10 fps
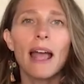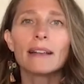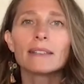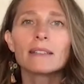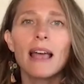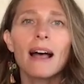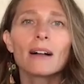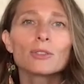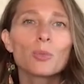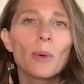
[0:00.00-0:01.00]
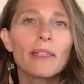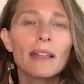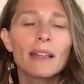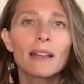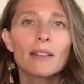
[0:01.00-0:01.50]
and held
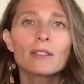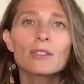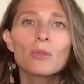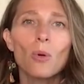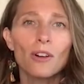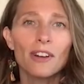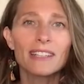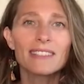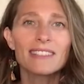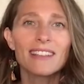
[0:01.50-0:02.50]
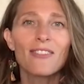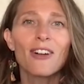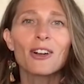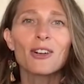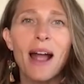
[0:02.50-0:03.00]
within the stories of
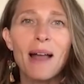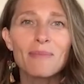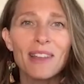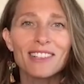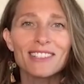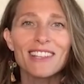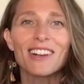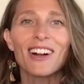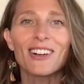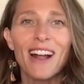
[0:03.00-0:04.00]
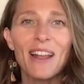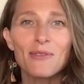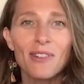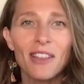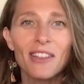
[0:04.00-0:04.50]
our grandmothers and our
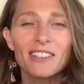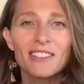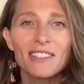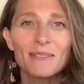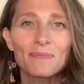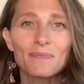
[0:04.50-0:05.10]
grandfathers.